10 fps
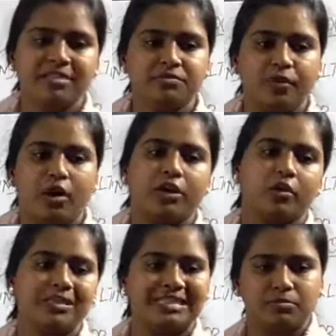
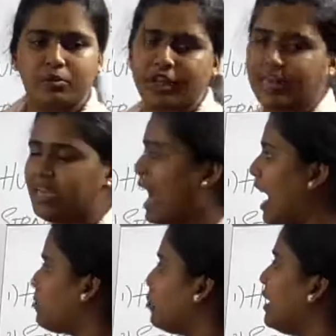follicular stimulating
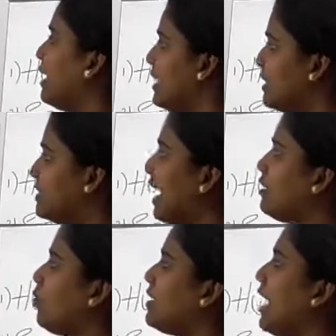hormone. That
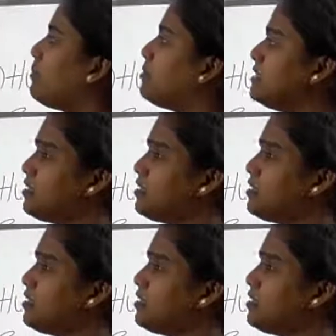what happens, the